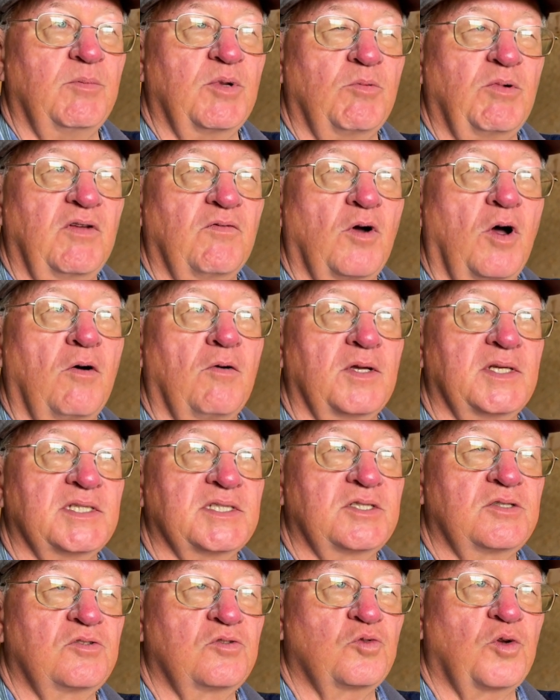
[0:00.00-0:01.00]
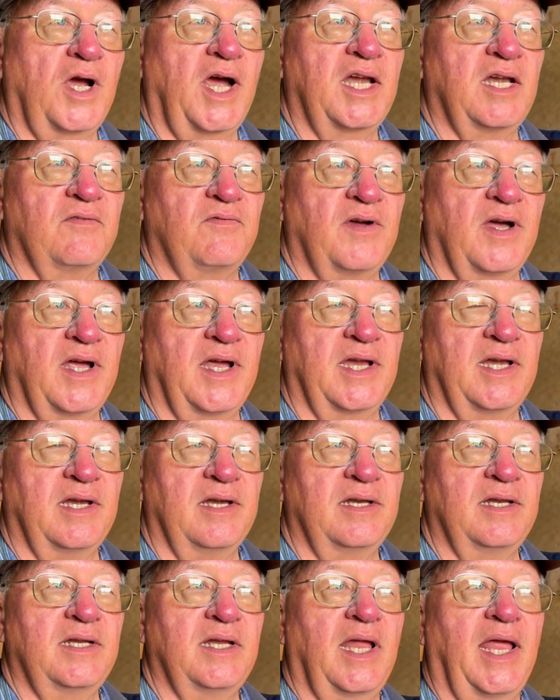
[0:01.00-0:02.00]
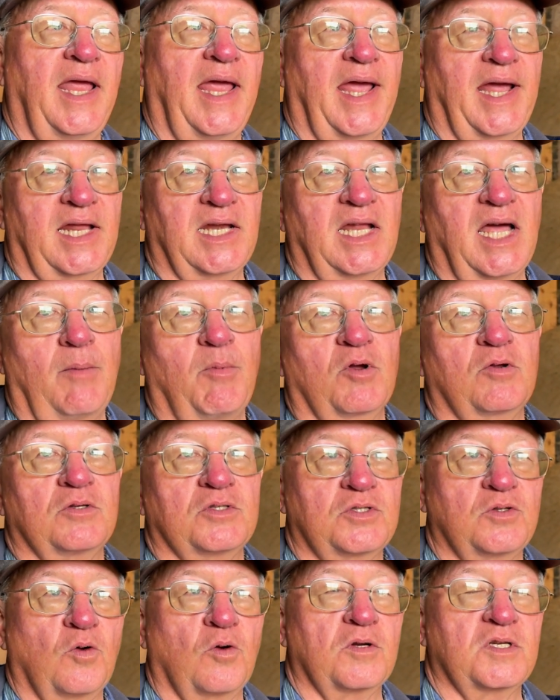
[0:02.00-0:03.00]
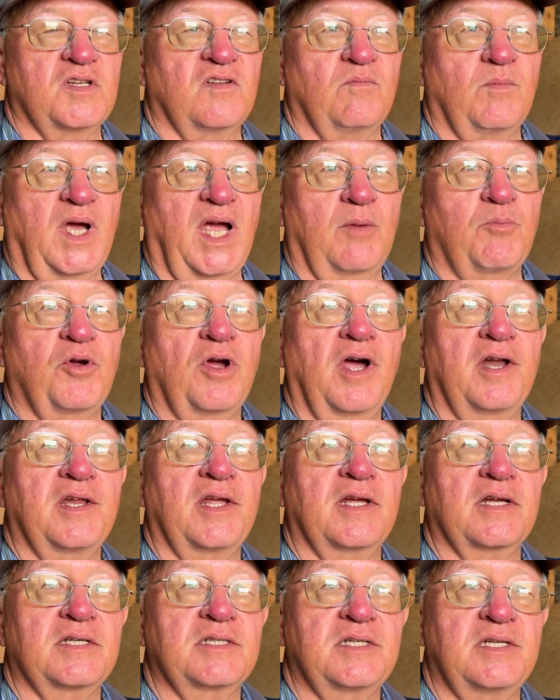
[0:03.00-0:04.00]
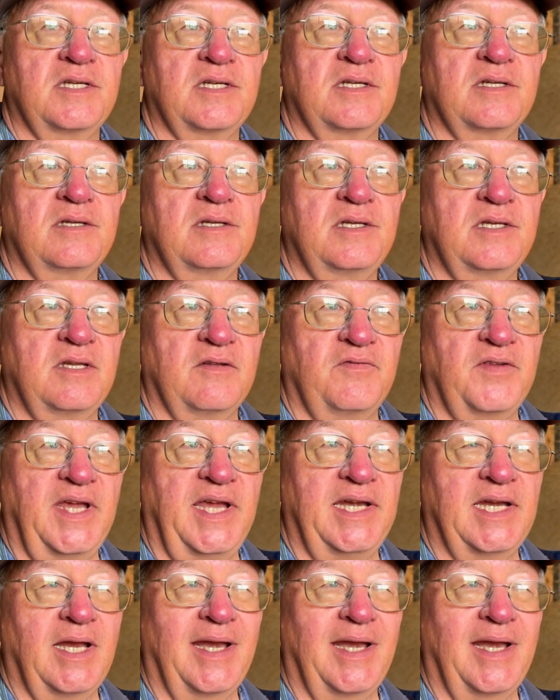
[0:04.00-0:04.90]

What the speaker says: But we've always tried to find economical source of byproducts to feed,